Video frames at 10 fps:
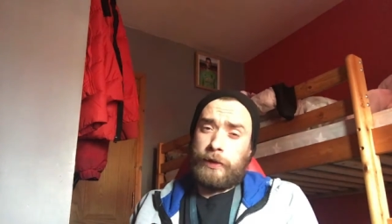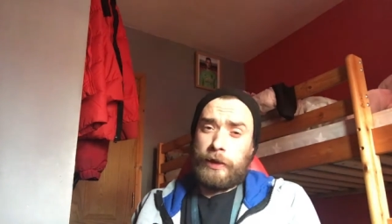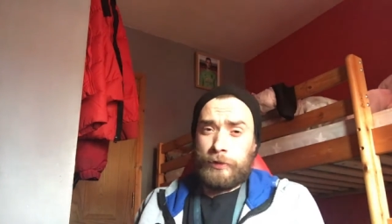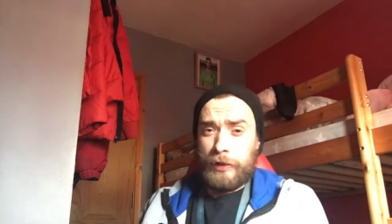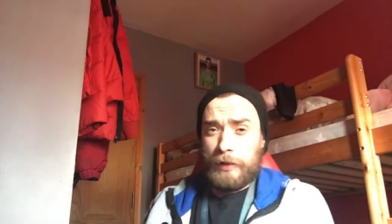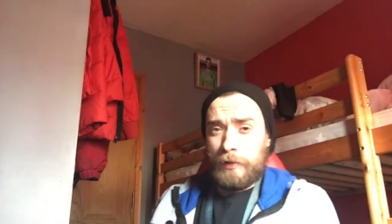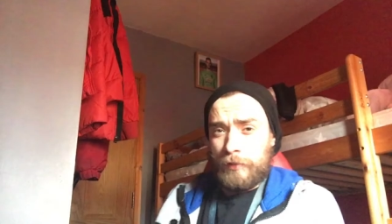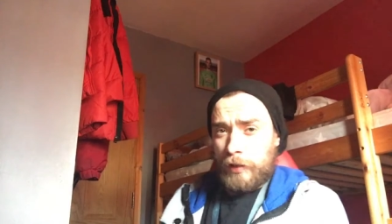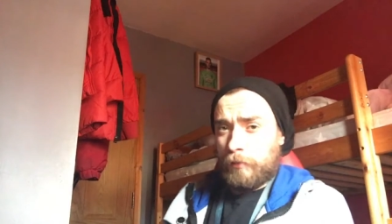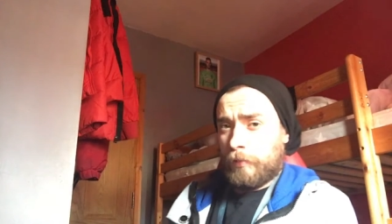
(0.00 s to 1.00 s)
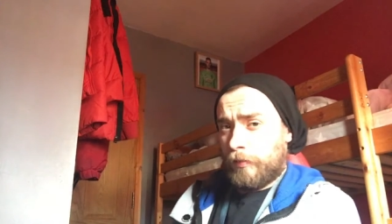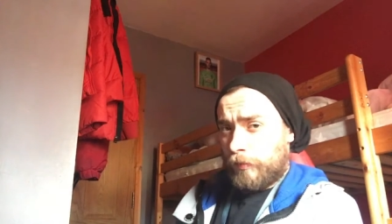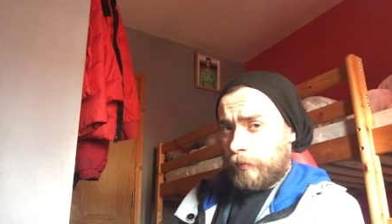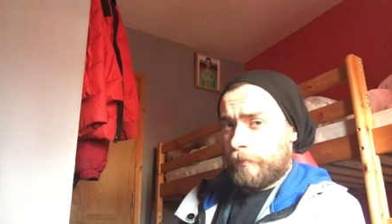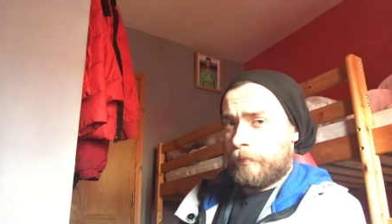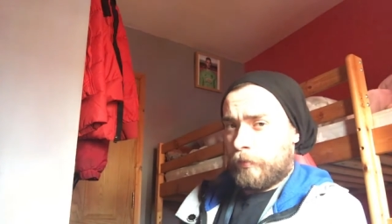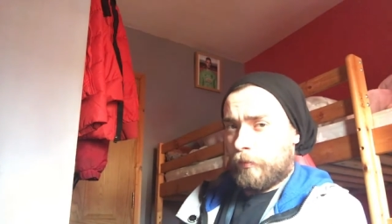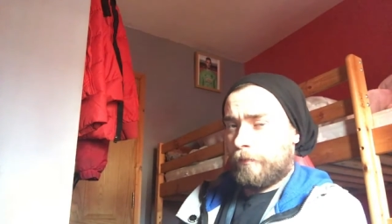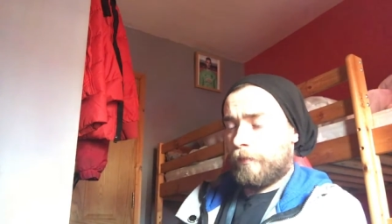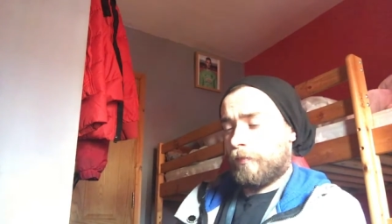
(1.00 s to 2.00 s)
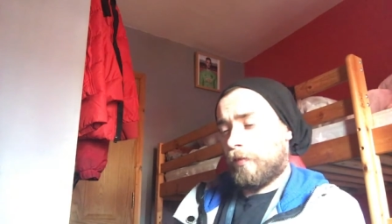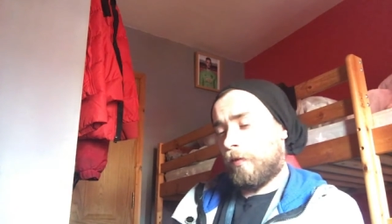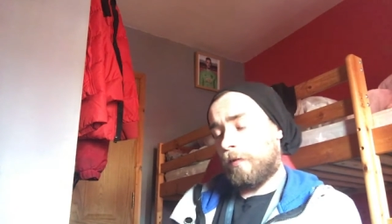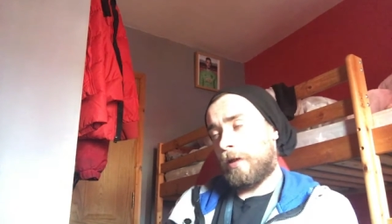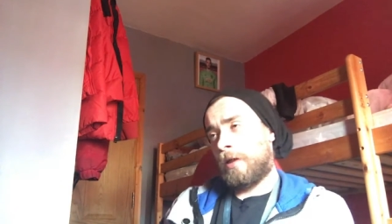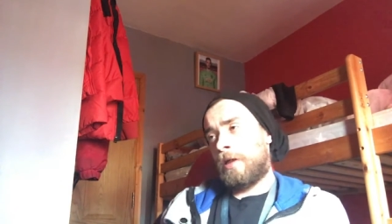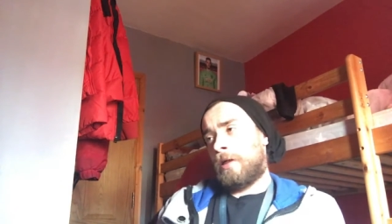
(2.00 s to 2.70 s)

Last year, this channel went to Corfu, Sidari.